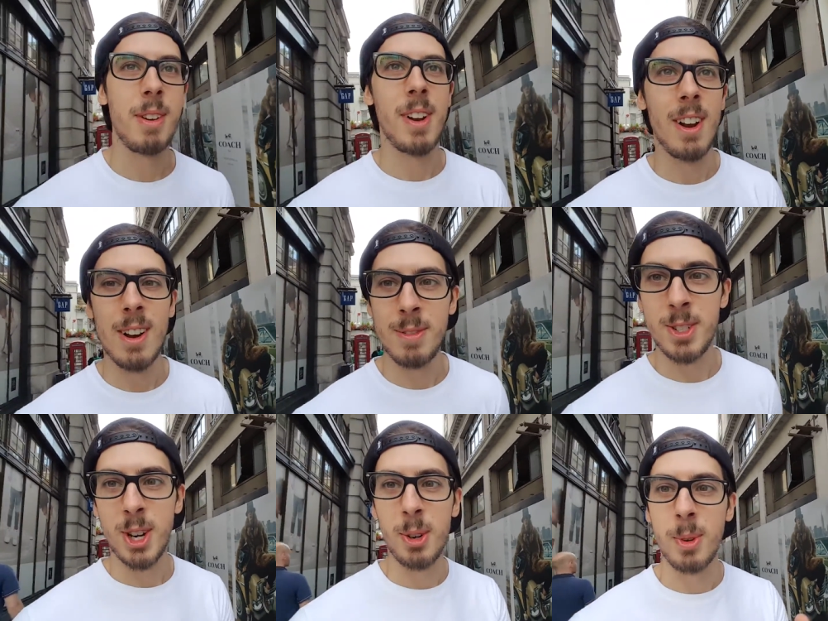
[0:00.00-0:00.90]
was having a
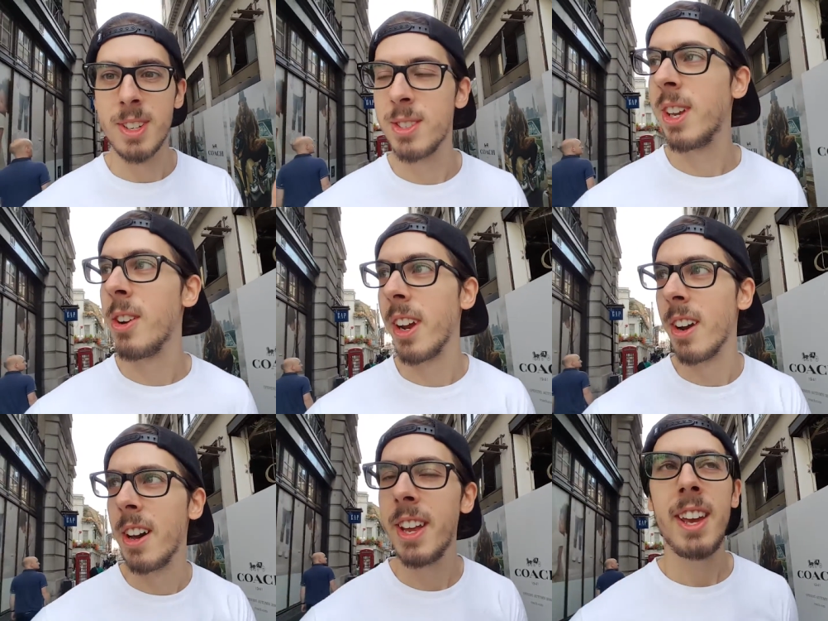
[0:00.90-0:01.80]
laugh and joke with the security
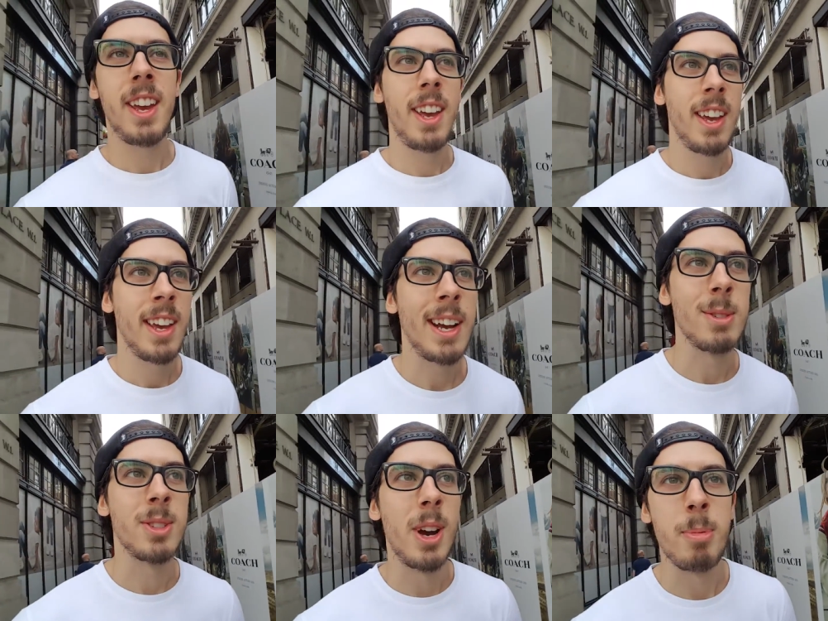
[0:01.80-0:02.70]
guard
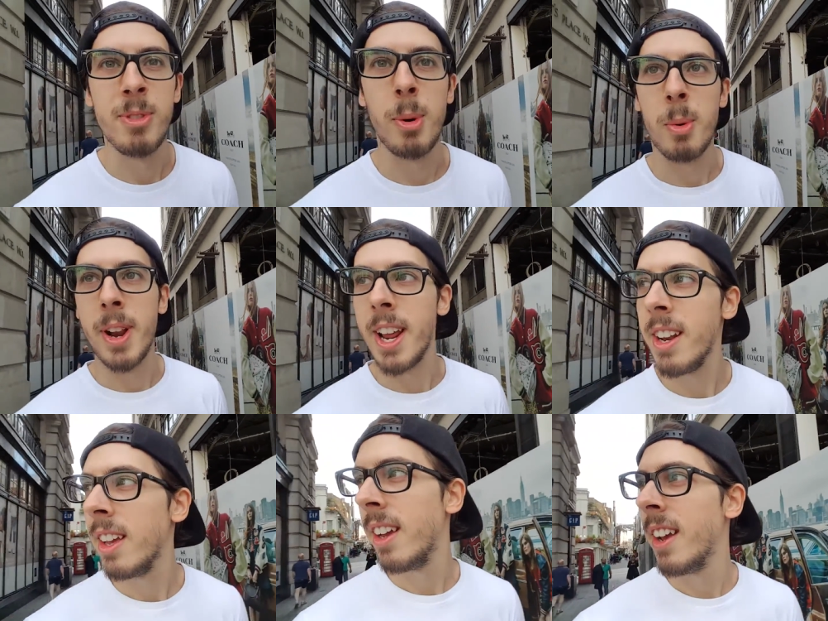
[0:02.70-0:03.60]
outside before we went in.